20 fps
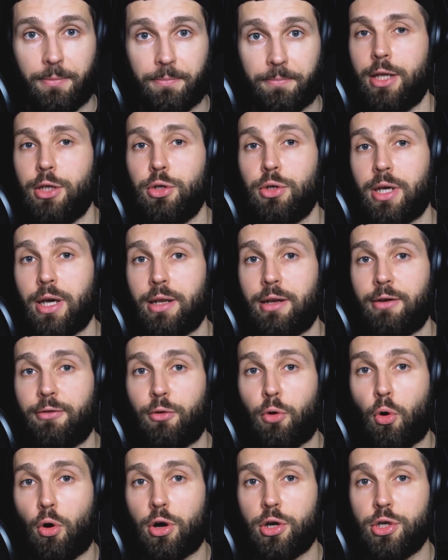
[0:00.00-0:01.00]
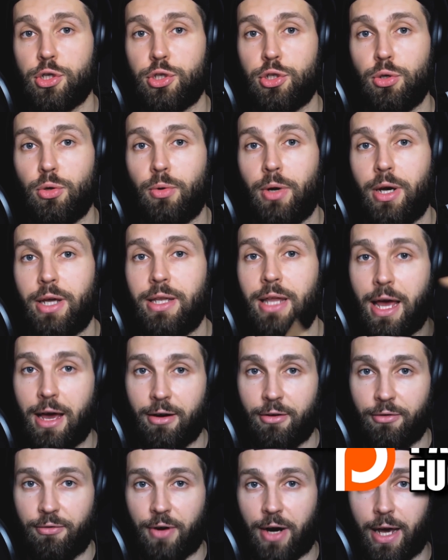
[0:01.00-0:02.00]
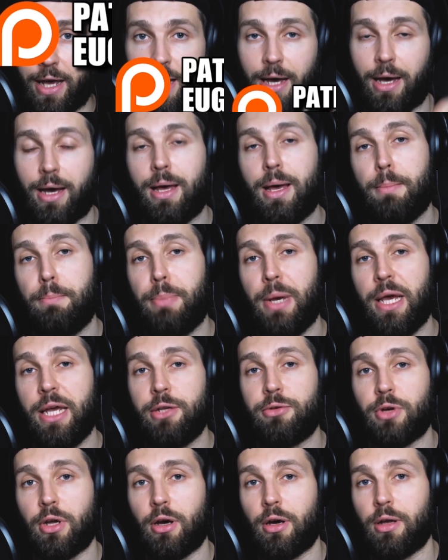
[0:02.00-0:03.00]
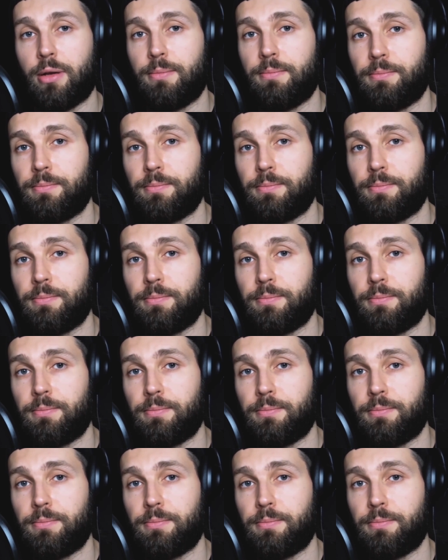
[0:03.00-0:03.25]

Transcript: And you can of course do it via Patreon.